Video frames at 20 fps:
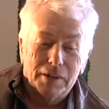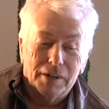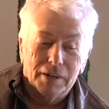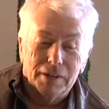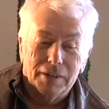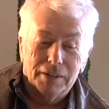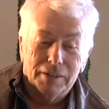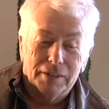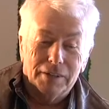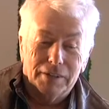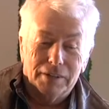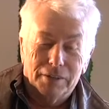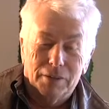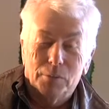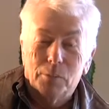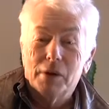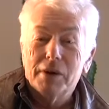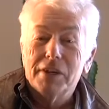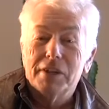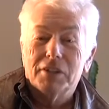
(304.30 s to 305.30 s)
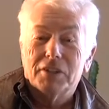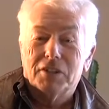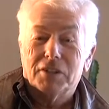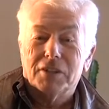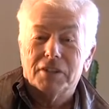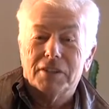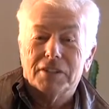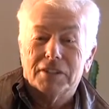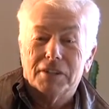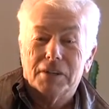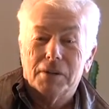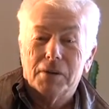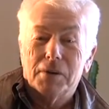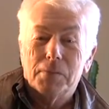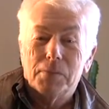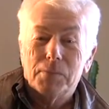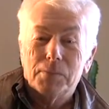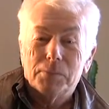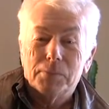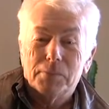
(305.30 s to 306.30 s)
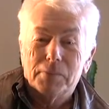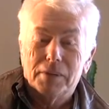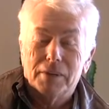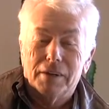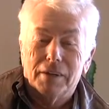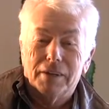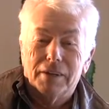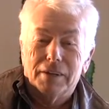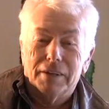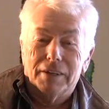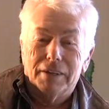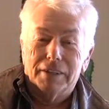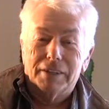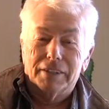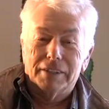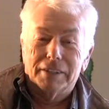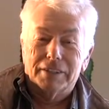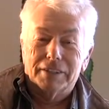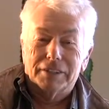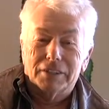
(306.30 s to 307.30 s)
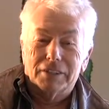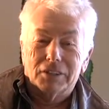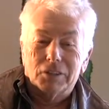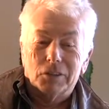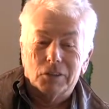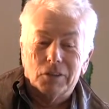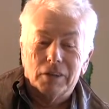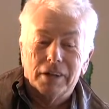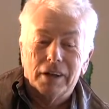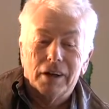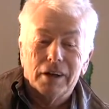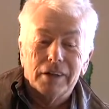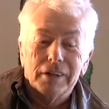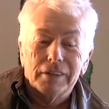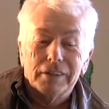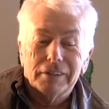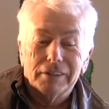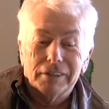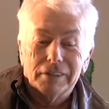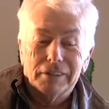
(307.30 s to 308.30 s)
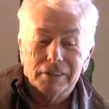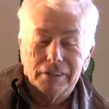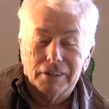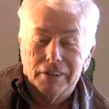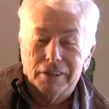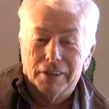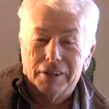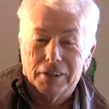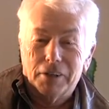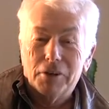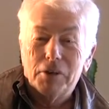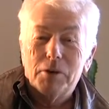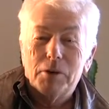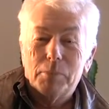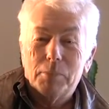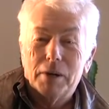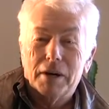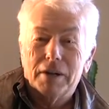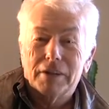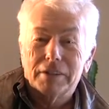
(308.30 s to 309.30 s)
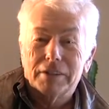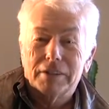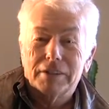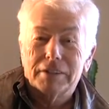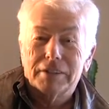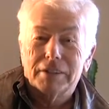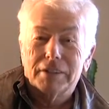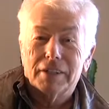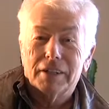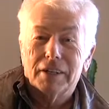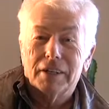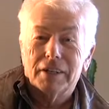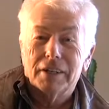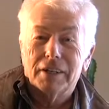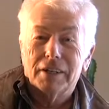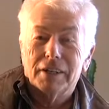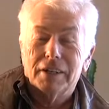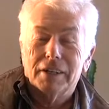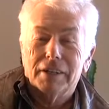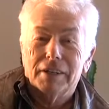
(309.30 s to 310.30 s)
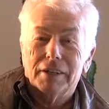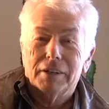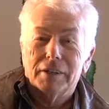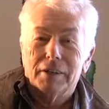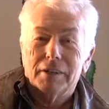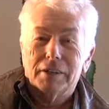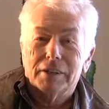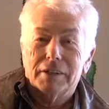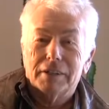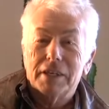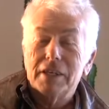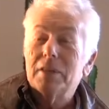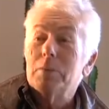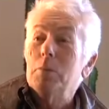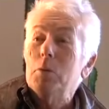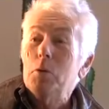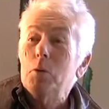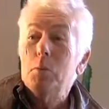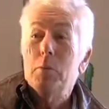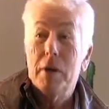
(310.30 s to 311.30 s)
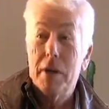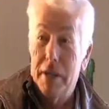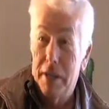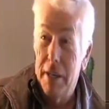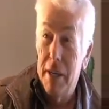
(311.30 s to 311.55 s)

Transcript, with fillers: uh, on one instance, um, this is a story I I'd heard about that uh, Keith Moon, being